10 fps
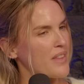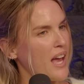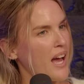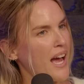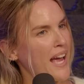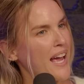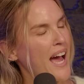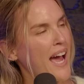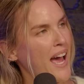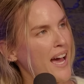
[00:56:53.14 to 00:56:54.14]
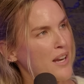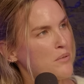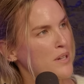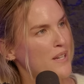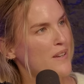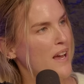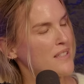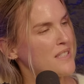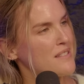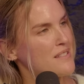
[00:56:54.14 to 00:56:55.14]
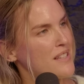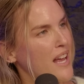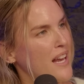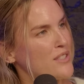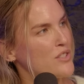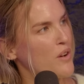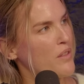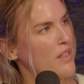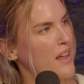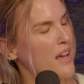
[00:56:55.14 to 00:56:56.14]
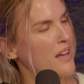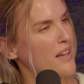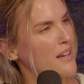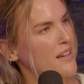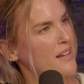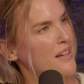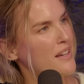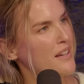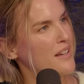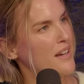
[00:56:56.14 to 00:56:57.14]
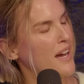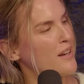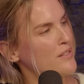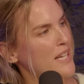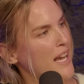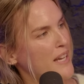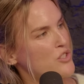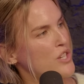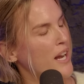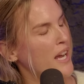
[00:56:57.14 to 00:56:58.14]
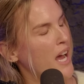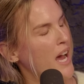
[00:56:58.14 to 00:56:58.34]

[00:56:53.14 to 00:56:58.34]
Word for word: page? I, I had a Woody Nuts and I don't think I don't think I could share it.